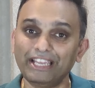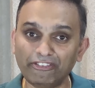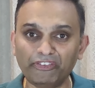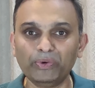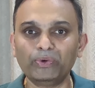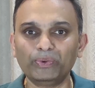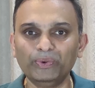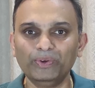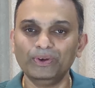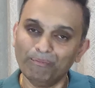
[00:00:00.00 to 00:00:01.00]
If you
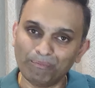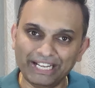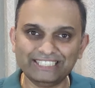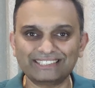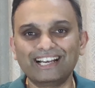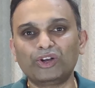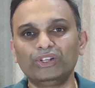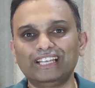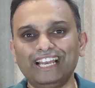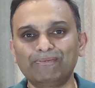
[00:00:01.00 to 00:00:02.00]
do, please click
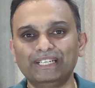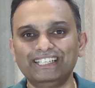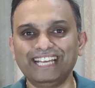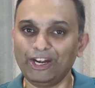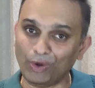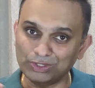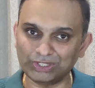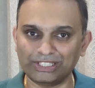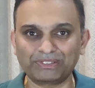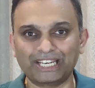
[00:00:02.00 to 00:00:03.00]
on the like button and
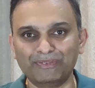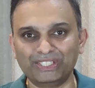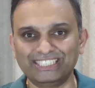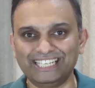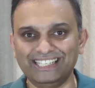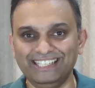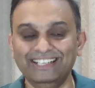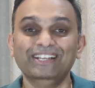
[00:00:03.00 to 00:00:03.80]
also subscribe to the channel.